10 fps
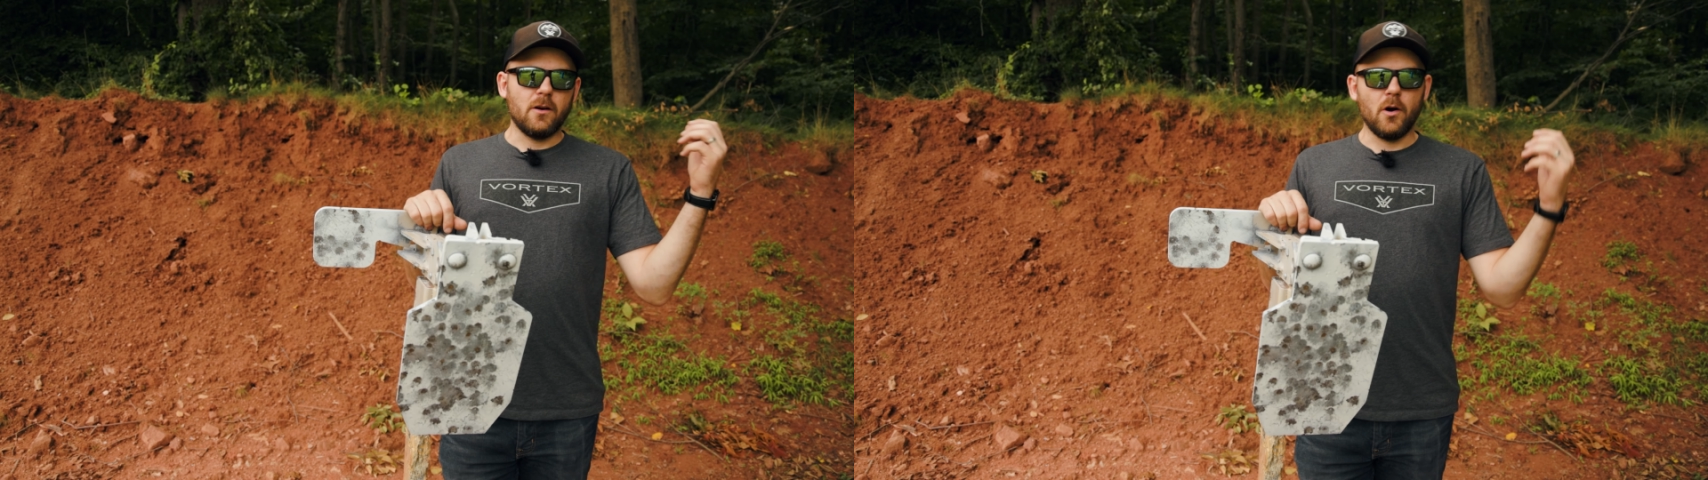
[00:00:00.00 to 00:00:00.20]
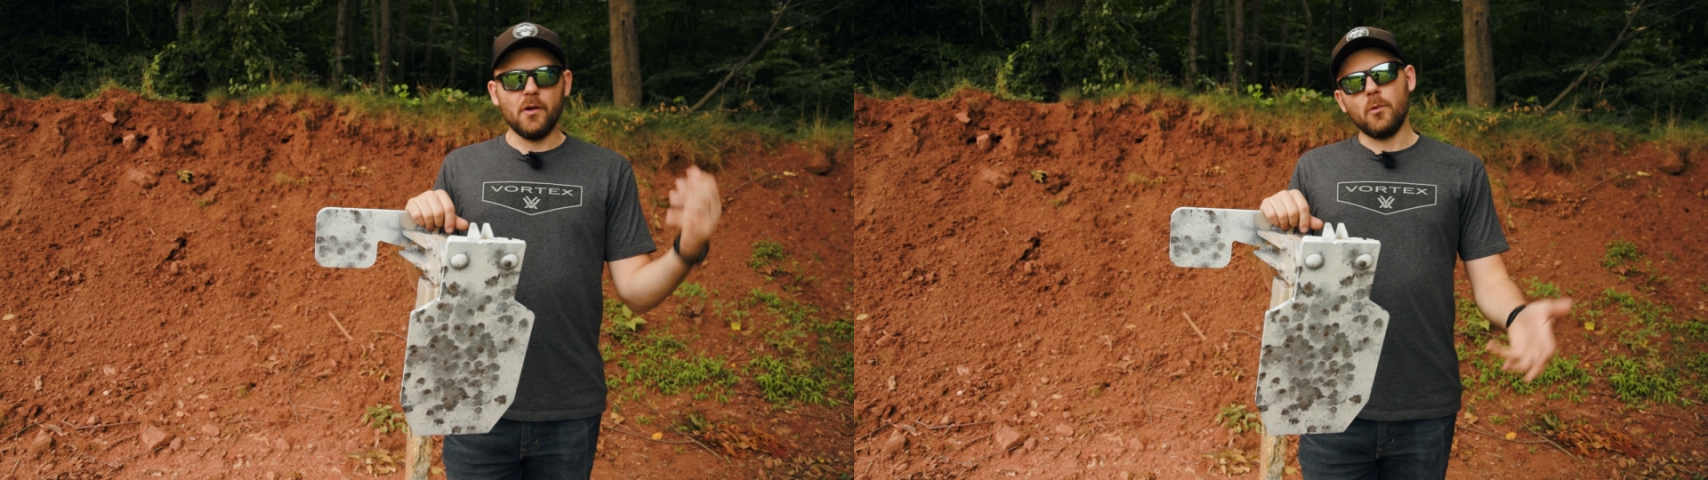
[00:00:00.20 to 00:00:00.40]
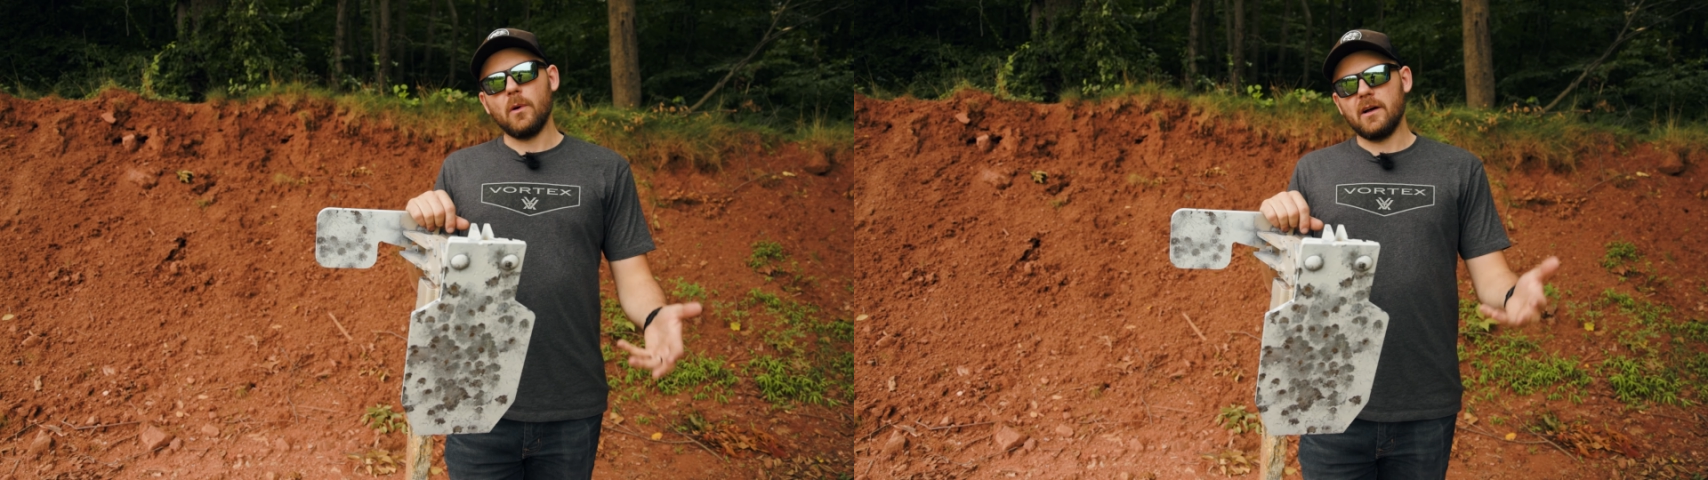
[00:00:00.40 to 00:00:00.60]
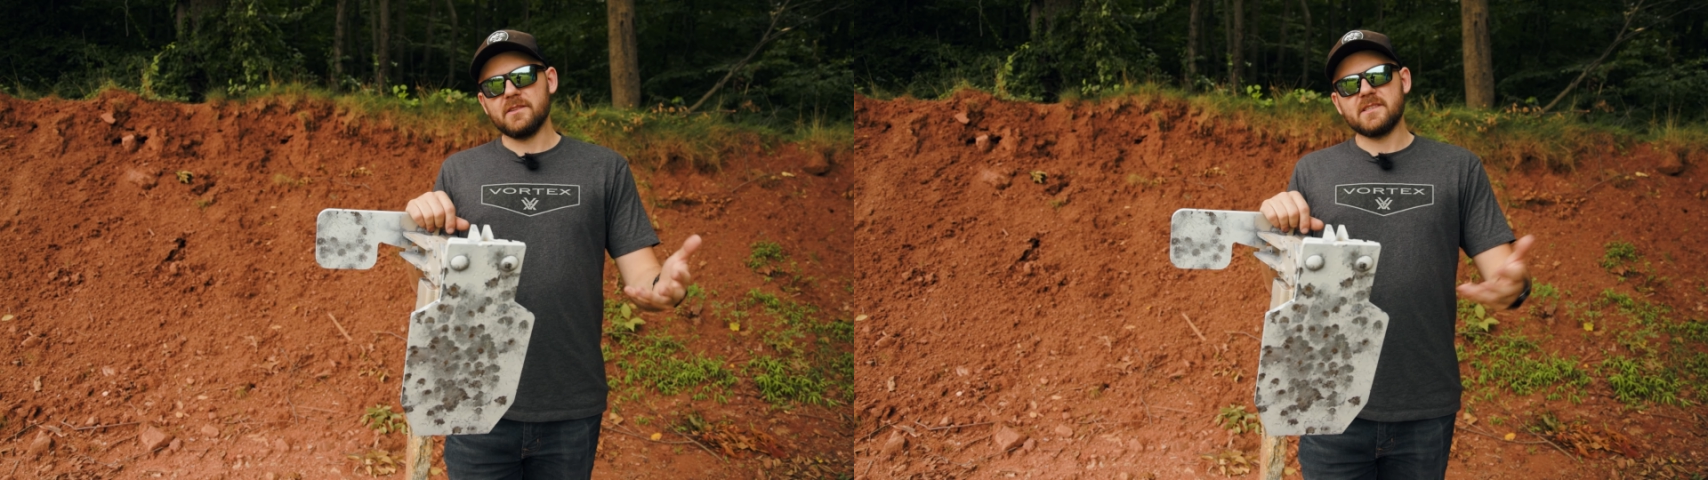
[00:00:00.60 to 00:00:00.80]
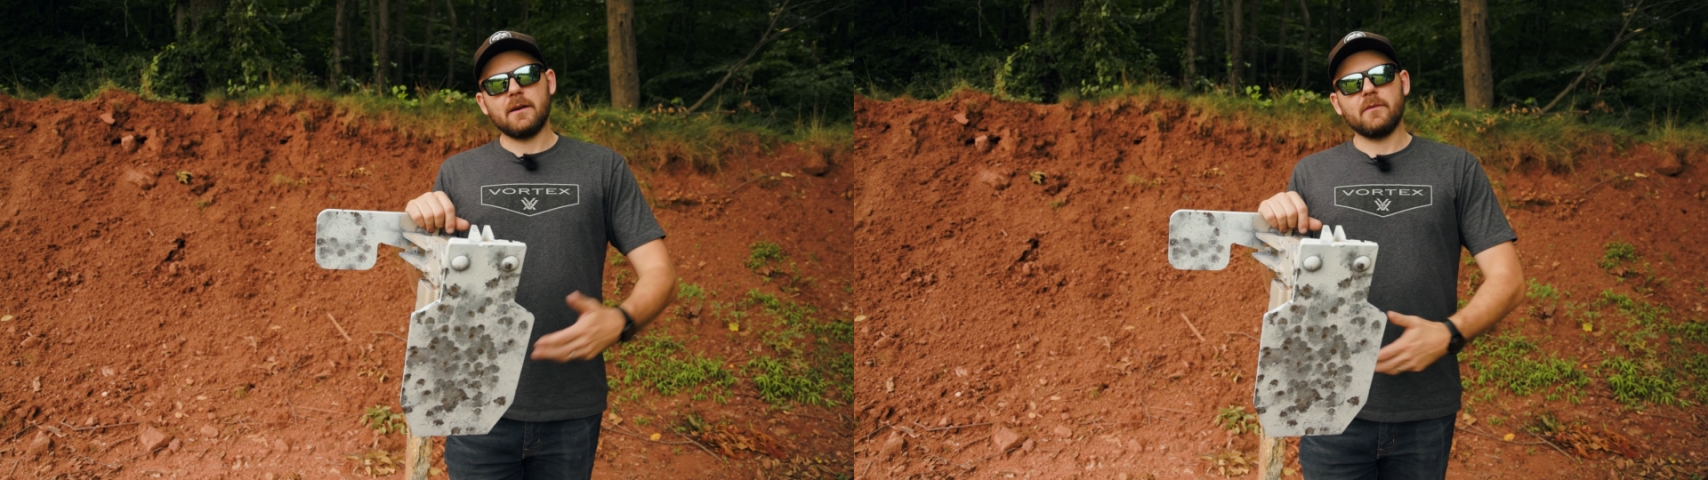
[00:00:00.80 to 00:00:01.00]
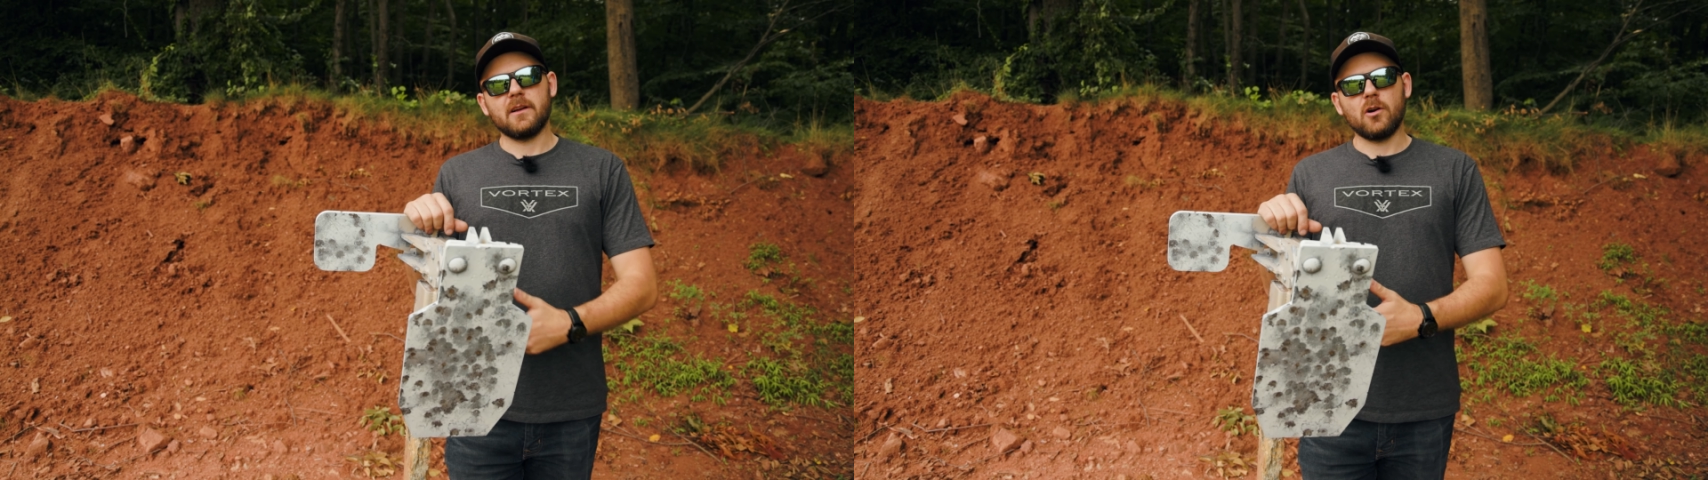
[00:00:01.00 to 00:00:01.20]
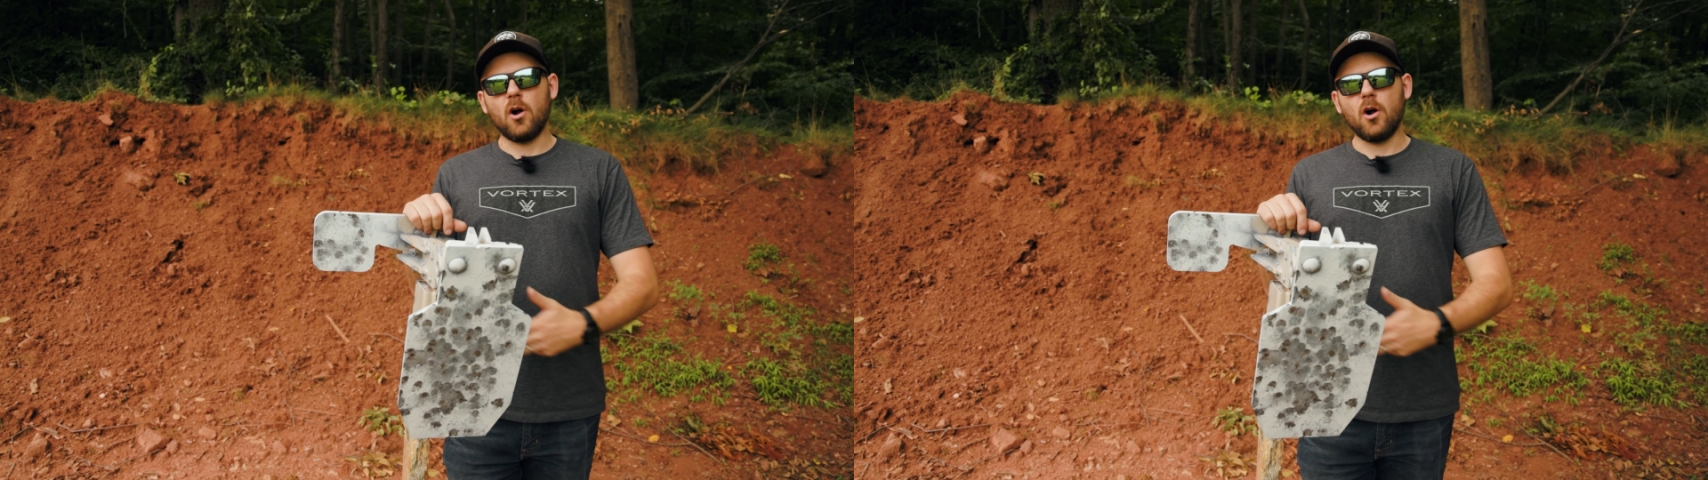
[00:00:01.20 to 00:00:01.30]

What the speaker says: All the welds and everything are